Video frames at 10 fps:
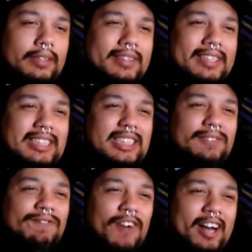This is
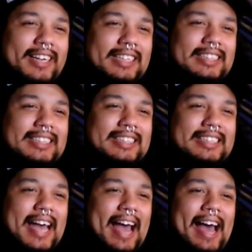fucking
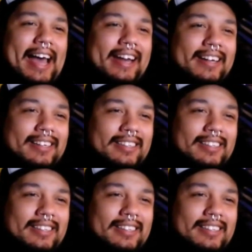sad.